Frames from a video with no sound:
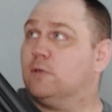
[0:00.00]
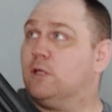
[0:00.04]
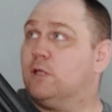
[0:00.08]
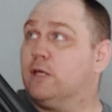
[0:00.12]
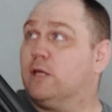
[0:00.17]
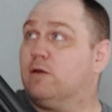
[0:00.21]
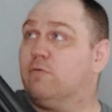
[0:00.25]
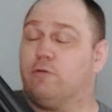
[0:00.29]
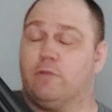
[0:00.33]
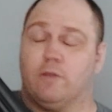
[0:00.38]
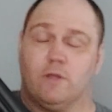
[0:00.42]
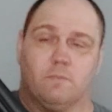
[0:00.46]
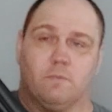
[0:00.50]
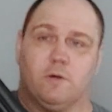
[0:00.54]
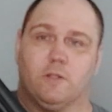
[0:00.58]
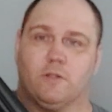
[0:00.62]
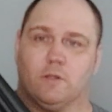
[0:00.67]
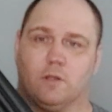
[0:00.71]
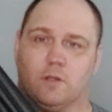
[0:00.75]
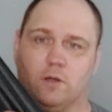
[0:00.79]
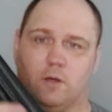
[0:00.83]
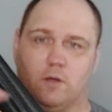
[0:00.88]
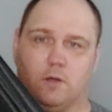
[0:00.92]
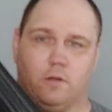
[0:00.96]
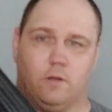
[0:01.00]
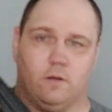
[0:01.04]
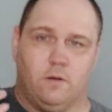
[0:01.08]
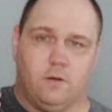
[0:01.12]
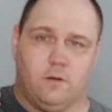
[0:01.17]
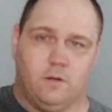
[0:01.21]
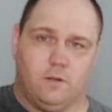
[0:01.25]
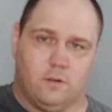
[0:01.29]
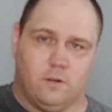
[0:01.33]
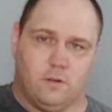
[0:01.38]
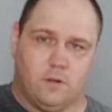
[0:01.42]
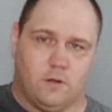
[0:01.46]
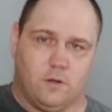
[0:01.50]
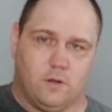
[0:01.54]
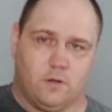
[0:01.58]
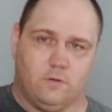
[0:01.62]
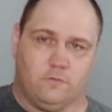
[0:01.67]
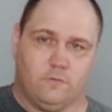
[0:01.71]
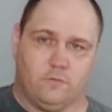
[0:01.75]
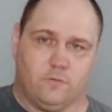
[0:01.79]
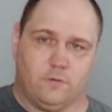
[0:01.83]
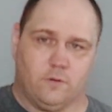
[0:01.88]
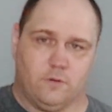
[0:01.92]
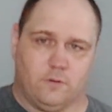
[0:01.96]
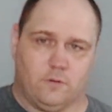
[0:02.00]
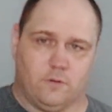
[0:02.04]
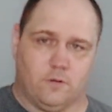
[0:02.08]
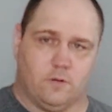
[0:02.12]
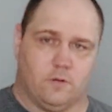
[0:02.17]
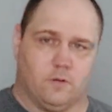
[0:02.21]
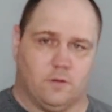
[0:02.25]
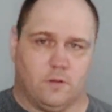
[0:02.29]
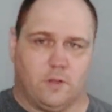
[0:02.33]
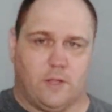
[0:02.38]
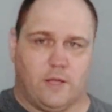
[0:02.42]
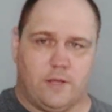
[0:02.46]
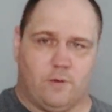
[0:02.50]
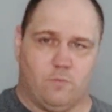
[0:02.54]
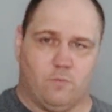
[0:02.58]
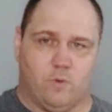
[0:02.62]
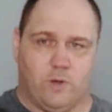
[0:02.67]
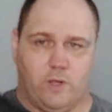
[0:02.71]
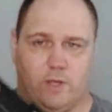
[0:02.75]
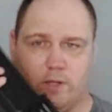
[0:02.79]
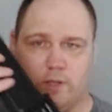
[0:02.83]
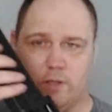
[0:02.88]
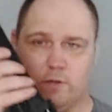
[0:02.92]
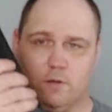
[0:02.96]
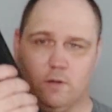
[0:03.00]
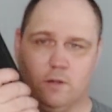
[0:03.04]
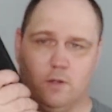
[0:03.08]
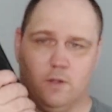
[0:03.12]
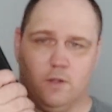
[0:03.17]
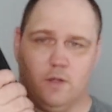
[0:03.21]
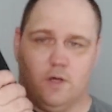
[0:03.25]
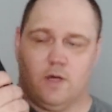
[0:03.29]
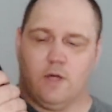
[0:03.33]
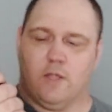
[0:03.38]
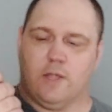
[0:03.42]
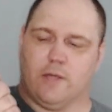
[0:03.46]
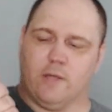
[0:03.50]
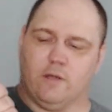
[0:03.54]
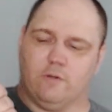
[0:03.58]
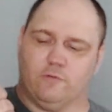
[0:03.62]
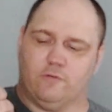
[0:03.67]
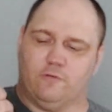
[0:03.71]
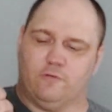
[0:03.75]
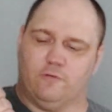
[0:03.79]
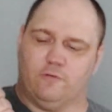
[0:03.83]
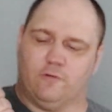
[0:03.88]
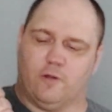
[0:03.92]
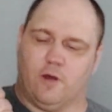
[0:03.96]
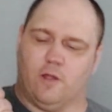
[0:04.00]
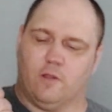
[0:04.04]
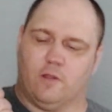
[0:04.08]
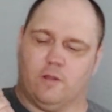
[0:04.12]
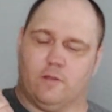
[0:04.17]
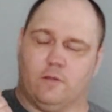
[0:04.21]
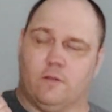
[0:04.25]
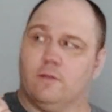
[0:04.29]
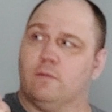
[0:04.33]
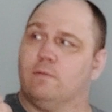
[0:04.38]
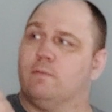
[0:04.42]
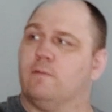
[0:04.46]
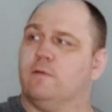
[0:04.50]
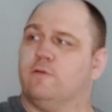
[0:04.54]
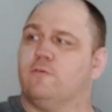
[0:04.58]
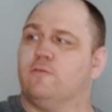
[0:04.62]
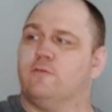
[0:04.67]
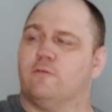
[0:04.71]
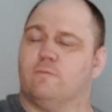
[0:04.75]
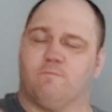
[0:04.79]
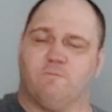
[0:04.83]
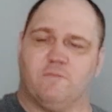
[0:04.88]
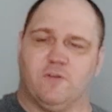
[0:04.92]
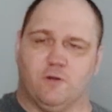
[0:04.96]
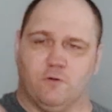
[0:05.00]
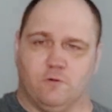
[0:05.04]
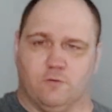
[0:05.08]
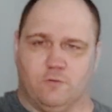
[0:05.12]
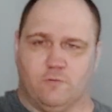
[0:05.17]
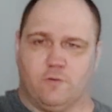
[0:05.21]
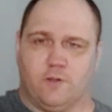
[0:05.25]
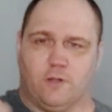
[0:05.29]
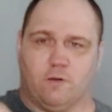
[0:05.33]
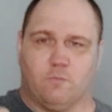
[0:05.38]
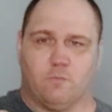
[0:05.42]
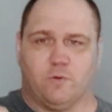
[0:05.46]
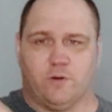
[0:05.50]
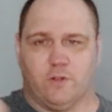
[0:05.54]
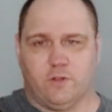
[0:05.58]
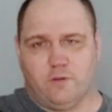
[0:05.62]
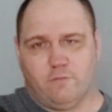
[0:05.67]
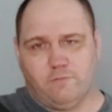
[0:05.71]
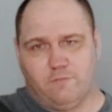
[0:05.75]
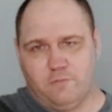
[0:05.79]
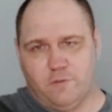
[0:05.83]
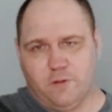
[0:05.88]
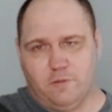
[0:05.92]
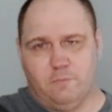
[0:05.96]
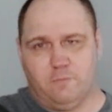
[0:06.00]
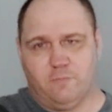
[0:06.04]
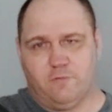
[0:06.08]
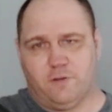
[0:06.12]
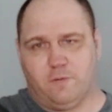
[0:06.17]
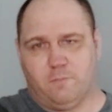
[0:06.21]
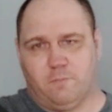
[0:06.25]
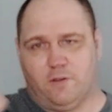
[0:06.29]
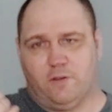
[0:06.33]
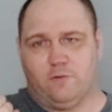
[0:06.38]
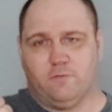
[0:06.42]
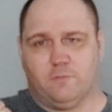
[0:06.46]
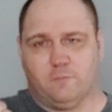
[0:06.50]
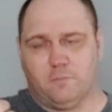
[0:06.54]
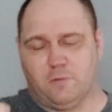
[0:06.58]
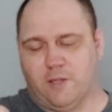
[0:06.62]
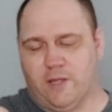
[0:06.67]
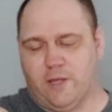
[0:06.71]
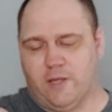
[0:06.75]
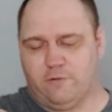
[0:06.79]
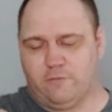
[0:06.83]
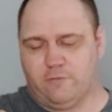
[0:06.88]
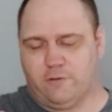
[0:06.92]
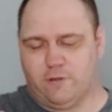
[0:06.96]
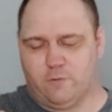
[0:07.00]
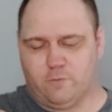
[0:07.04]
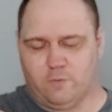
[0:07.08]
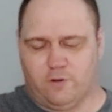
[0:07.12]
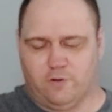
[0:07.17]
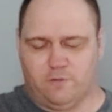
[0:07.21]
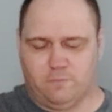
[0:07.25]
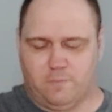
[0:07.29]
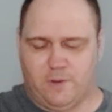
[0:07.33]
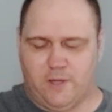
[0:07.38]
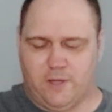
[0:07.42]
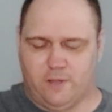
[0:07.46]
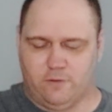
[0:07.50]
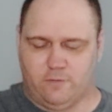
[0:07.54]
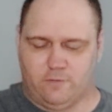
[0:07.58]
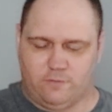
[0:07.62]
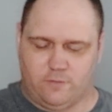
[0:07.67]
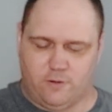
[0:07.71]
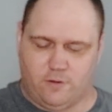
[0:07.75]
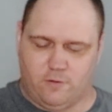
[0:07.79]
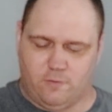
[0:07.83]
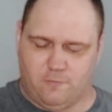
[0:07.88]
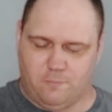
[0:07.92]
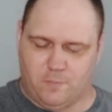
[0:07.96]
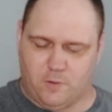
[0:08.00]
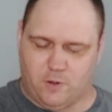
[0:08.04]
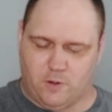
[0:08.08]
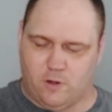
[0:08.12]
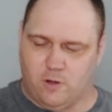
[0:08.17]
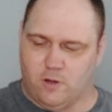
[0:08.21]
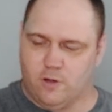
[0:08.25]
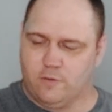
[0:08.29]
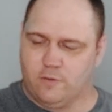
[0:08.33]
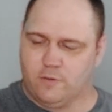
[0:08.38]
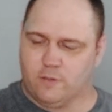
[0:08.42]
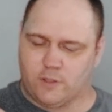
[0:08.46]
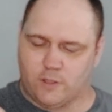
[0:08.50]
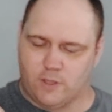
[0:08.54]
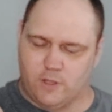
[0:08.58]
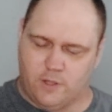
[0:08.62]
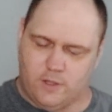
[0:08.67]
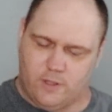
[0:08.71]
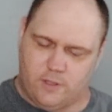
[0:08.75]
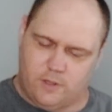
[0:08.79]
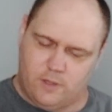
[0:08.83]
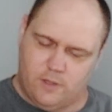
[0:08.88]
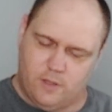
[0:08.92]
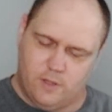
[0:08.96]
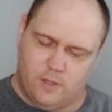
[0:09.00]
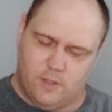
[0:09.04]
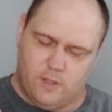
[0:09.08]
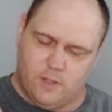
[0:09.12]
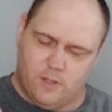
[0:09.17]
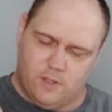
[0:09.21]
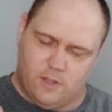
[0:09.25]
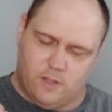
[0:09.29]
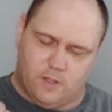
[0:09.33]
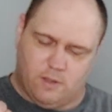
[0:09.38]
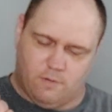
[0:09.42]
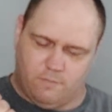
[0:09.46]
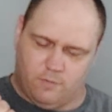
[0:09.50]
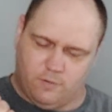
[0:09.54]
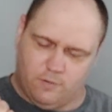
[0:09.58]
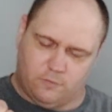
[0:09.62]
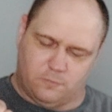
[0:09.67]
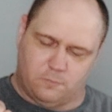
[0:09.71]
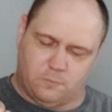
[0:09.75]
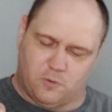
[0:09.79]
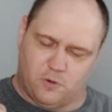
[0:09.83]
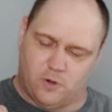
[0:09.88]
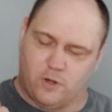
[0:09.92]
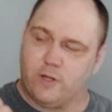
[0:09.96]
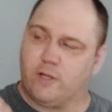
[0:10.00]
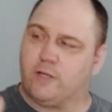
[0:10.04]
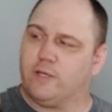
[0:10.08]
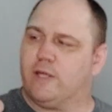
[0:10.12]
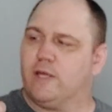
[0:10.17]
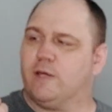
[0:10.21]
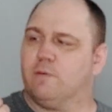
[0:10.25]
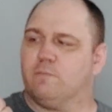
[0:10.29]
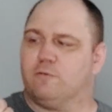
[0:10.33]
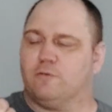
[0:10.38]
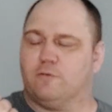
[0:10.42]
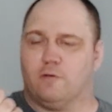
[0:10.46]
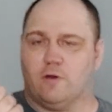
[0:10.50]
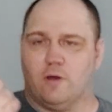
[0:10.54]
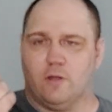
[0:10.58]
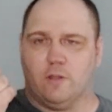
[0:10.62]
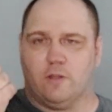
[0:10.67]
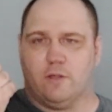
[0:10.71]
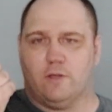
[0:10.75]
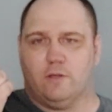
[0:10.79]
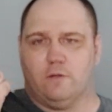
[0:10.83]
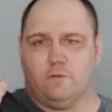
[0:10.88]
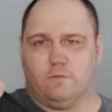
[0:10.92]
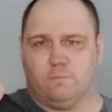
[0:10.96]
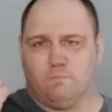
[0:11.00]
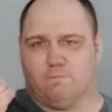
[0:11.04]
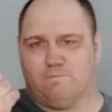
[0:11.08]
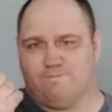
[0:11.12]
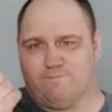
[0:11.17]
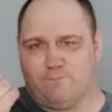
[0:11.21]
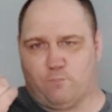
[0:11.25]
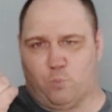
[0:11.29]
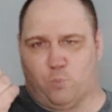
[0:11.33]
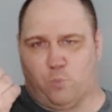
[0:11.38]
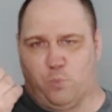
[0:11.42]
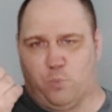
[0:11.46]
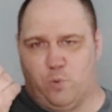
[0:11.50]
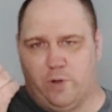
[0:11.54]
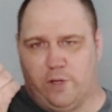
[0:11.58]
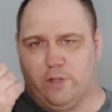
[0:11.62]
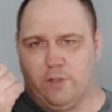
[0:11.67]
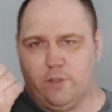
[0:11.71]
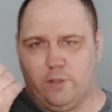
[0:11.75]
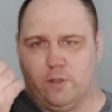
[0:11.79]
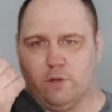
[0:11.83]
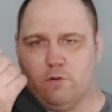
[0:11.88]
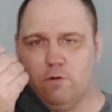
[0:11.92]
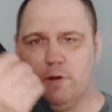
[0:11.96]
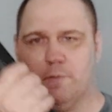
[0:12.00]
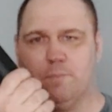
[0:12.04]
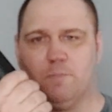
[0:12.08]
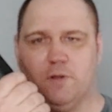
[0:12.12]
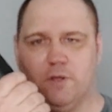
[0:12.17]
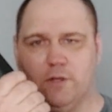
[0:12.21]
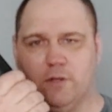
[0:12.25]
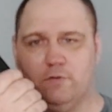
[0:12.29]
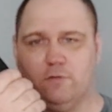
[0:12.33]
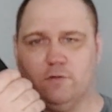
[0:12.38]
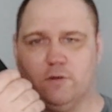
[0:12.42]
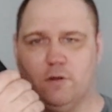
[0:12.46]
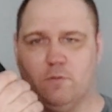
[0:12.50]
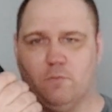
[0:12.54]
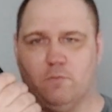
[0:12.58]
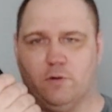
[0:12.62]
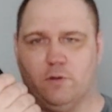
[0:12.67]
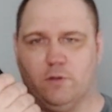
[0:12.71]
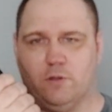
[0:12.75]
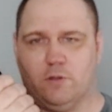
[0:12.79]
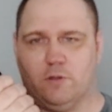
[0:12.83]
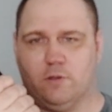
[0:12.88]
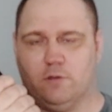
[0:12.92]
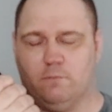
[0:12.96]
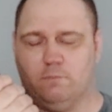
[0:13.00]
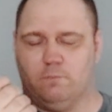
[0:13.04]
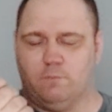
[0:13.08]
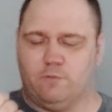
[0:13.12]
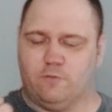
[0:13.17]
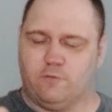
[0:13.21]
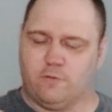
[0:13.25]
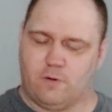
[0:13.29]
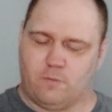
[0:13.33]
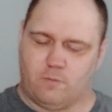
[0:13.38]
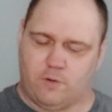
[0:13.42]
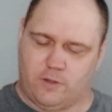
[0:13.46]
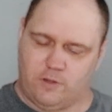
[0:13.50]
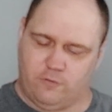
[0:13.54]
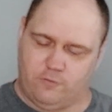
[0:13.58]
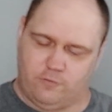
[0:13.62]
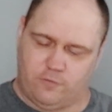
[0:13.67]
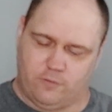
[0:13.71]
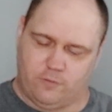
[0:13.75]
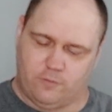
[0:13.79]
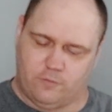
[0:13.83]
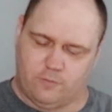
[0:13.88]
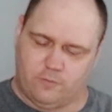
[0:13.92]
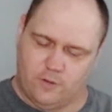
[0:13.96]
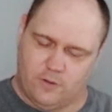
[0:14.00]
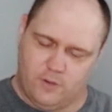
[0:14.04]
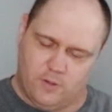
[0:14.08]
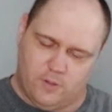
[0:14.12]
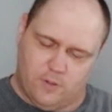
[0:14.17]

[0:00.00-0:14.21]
everything about the gun, honestly. The lightweight, I like how solid. This feels like a really flimsy piece of plastic when it's by itself, but on the gun, it feels pretty damn solid. It's really grippy. It's got really good serrations.